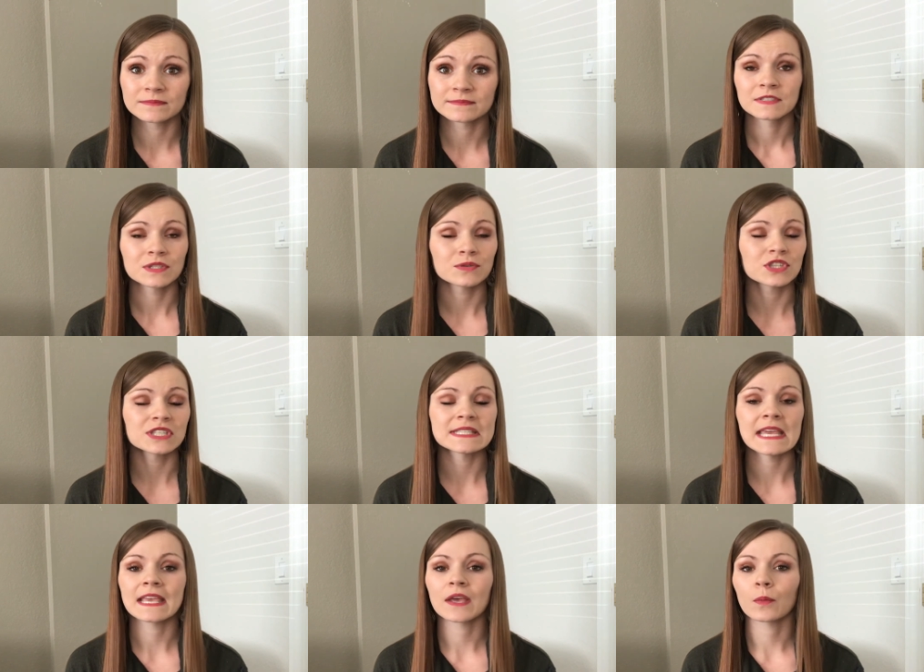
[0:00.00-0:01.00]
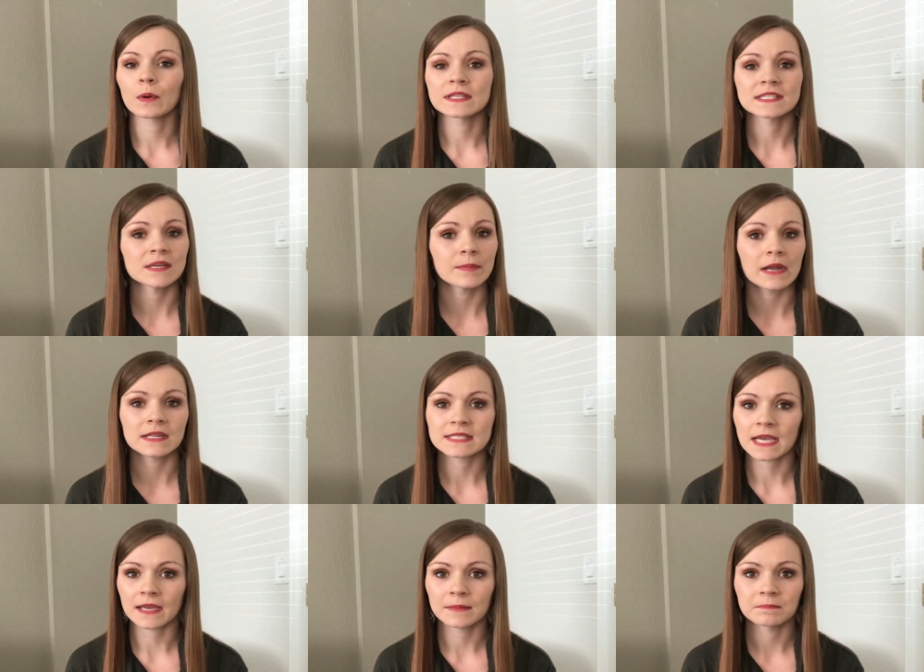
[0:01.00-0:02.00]
So just take it one step at a
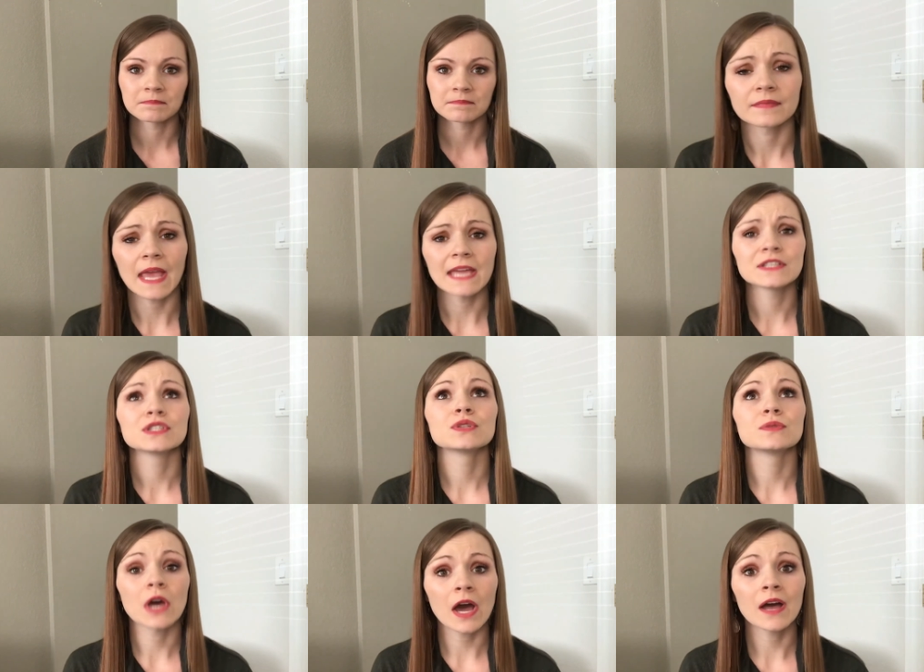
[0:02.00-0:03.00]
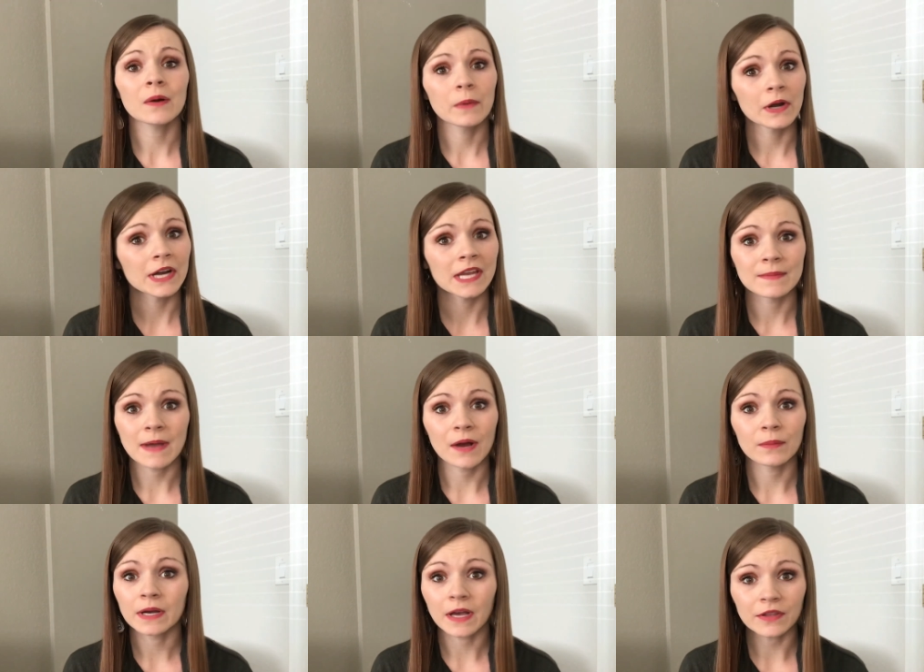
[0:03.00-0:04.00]
time. And do not worry
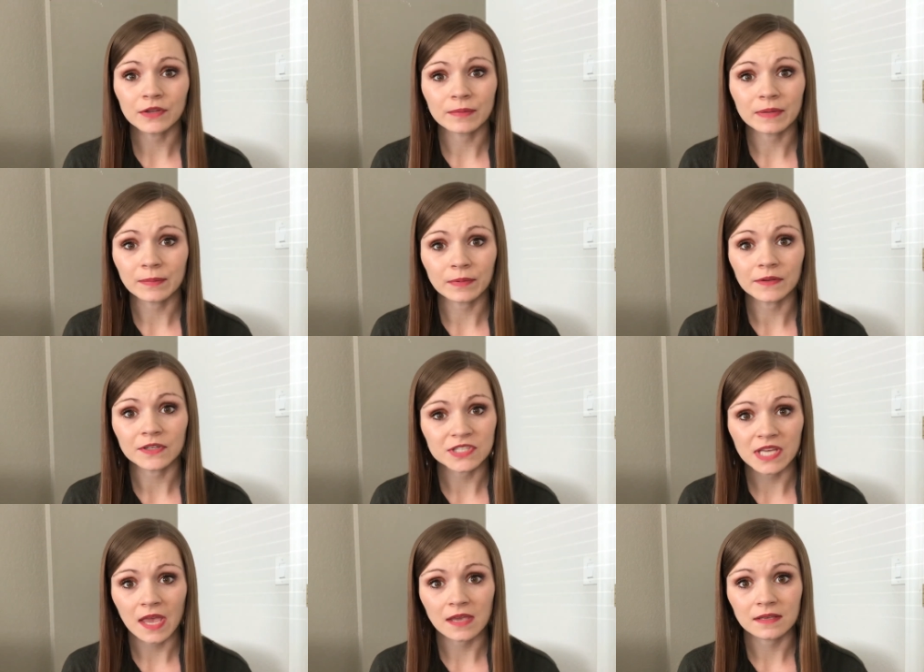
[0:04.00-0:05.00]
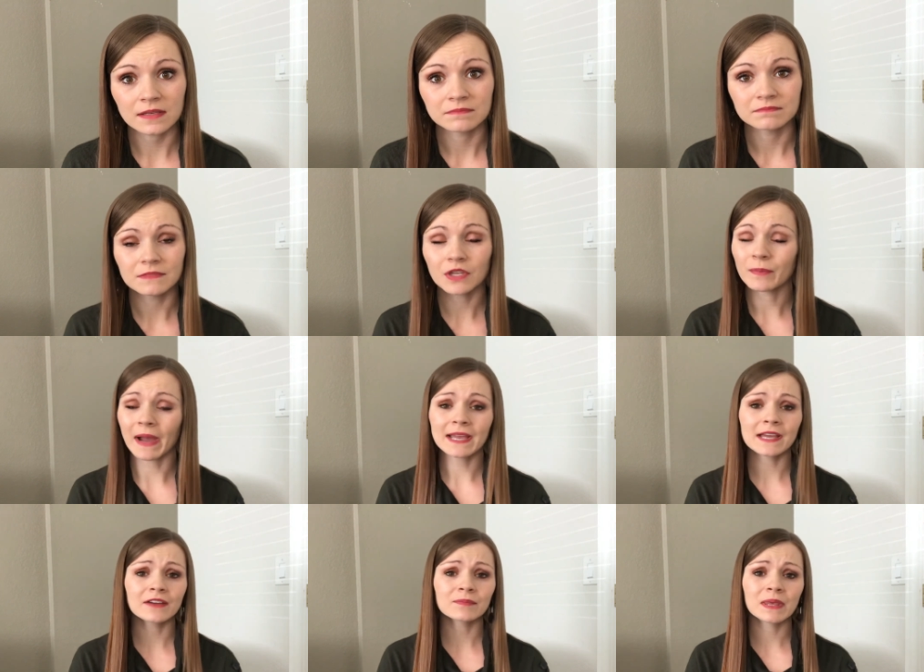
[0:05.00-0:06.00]
about what other people are saying. You might
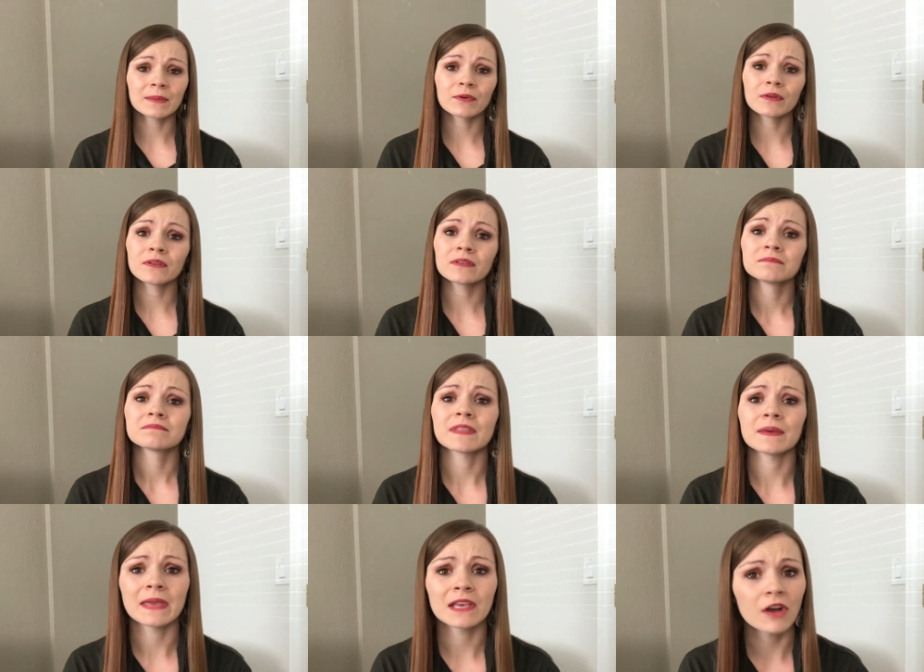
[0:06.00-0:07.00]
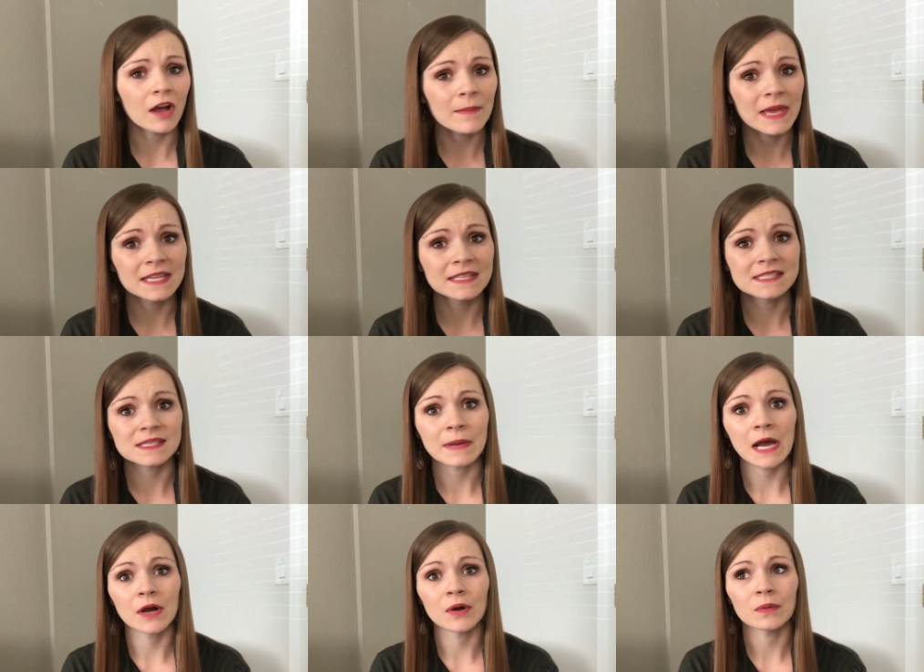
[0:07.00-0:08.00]
have people that make comments
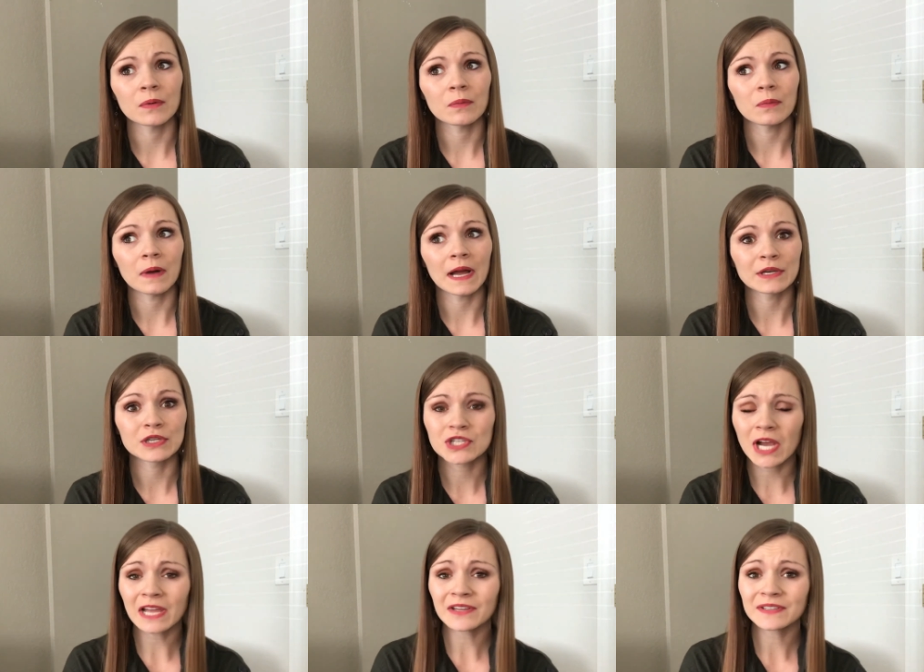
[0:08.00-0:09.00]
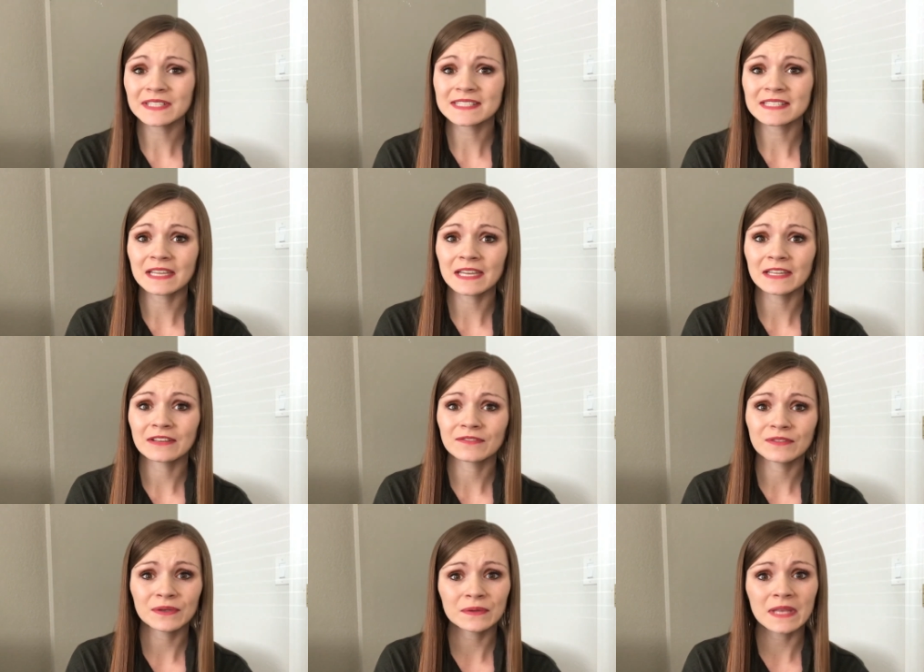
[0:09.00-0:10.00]
about why your child isn't eating
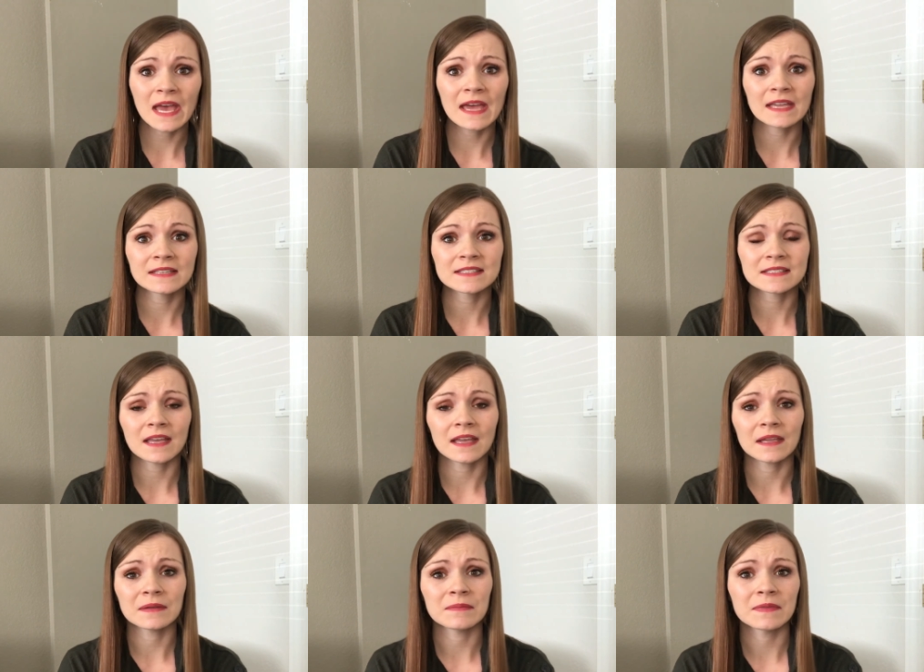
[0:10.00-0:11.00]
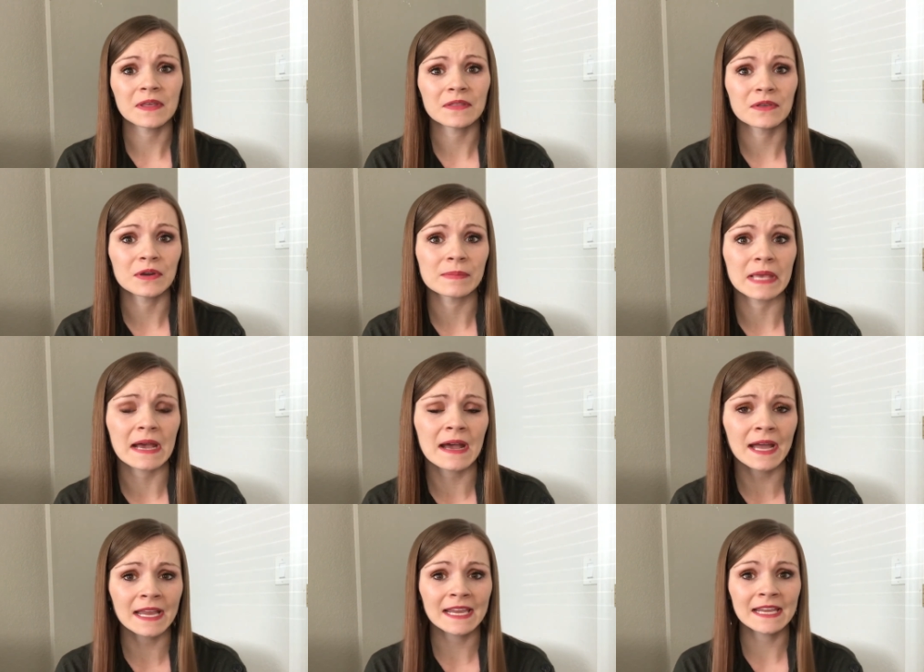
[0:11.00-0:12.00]
food yet and that they're
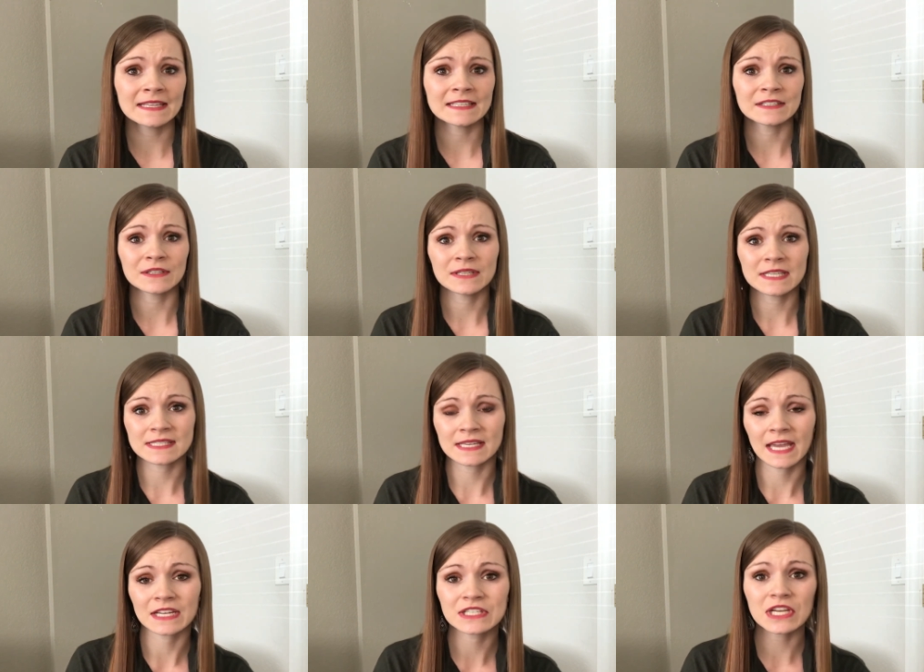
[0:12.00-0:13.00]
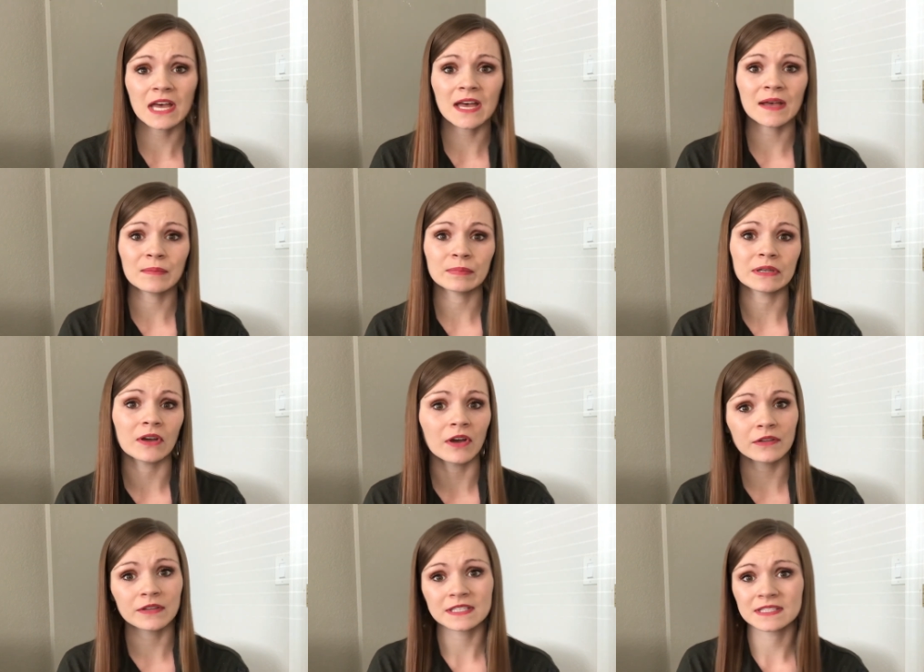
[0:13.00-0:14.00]
behind and you need to catch up and
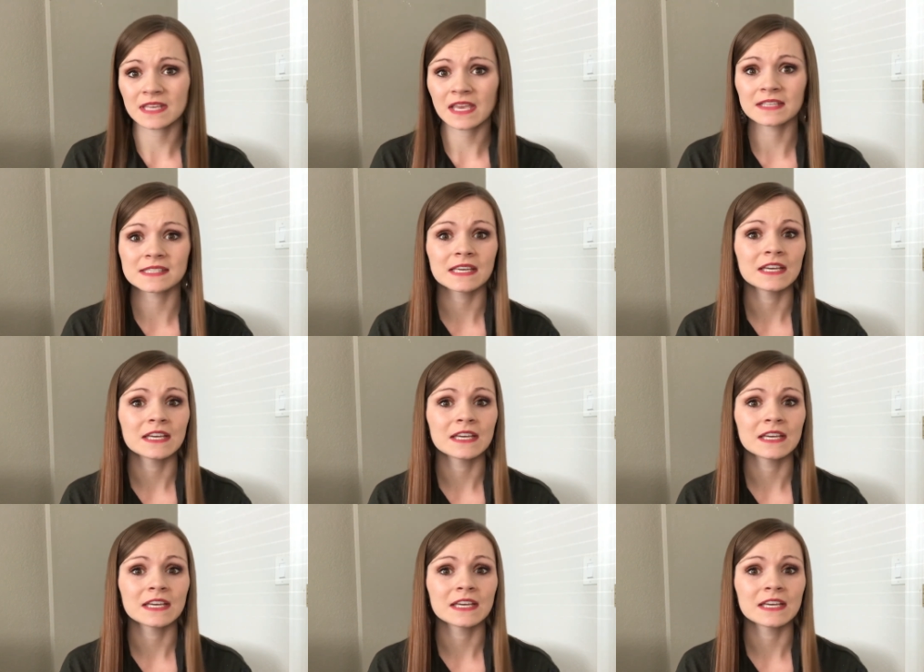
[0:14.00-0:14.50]
all these things.